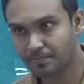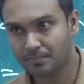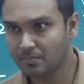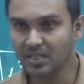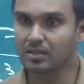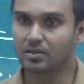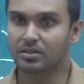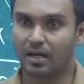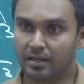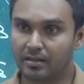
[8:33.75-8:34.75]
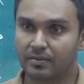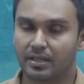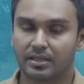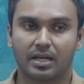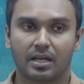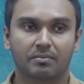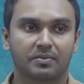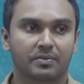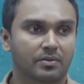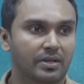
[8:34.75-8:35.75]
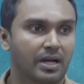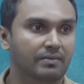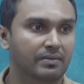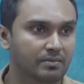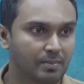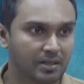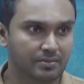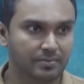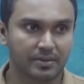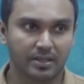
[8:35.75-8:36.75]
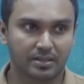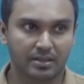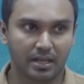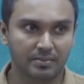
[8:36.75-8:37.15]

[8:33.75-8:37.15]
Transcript: So study for the exam. If you don't have enough marks for the exams,